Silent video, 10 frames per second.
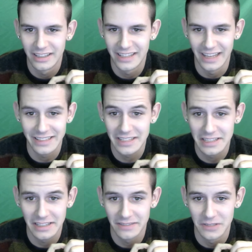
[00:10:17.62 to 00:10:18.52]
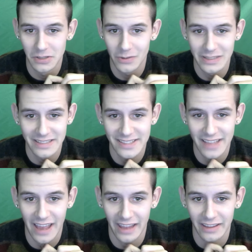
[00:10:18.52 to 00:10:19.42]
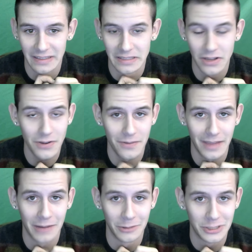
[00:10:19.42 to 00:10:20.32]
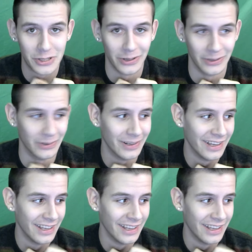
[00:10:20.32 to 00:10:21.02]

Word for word: I didn't even know what to say. None of that was true.